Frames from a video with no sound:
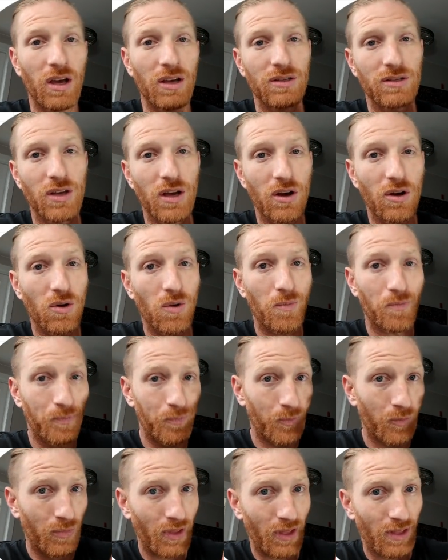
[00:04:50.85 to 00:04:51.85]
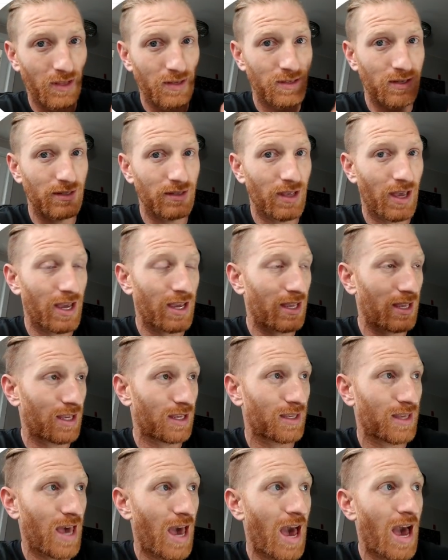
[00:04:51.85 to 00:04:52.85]
So this is
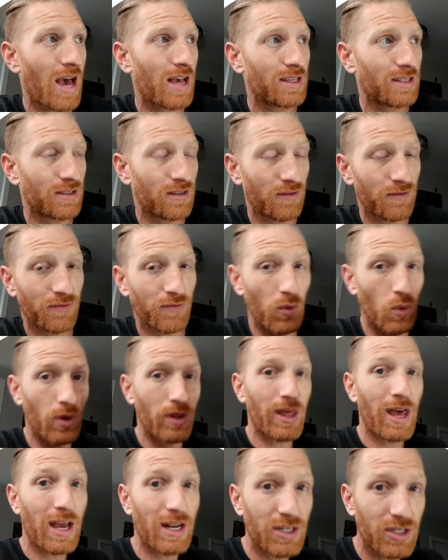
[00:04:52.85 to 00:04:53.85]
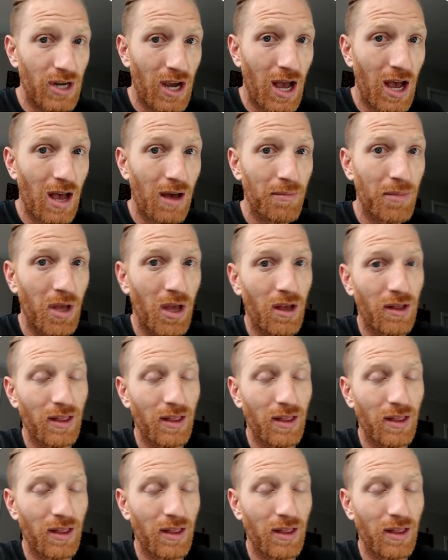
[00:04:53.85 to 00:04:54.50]
like gas for that job.